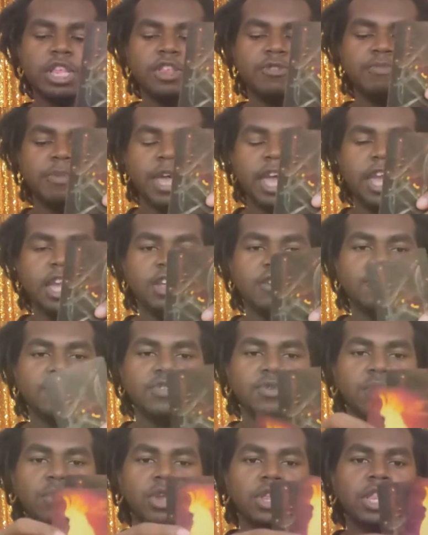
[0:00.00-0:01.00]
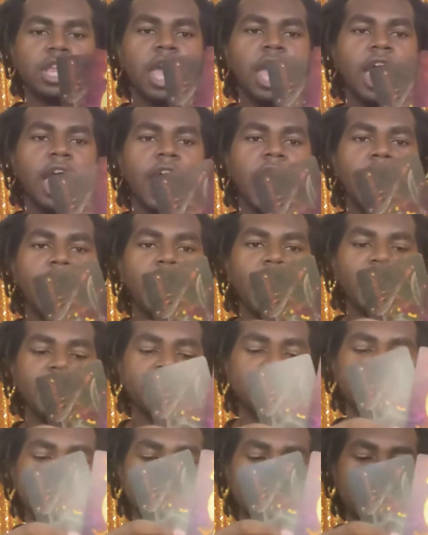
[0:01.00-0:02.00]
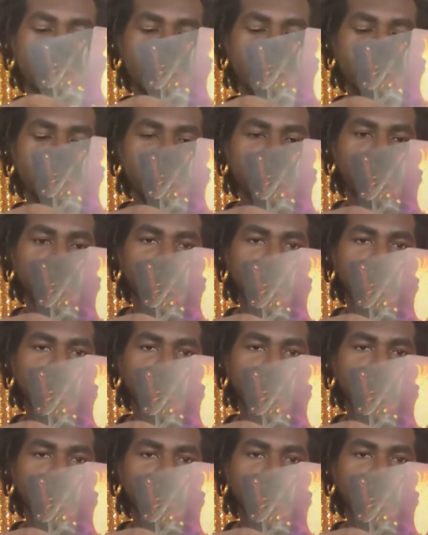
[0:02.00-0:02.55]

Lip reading: this Page of Swords. Oh, I feel like